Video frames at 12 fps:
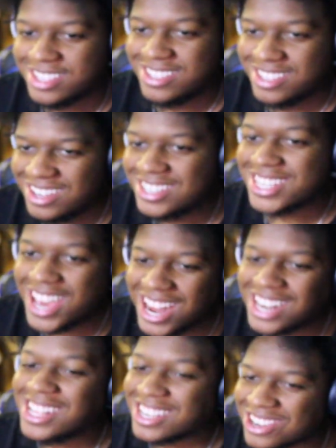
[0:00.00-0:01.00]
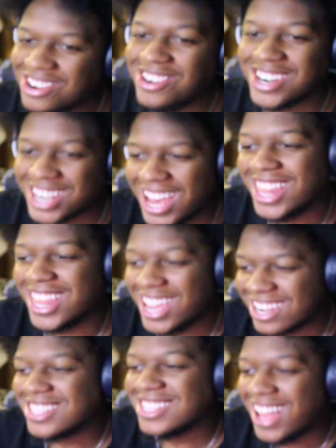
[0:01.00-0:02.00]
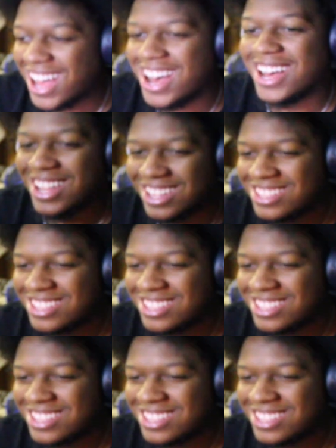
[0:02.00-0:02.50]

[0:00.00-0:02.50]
Okay, they look cool together, I ain't gonna lie.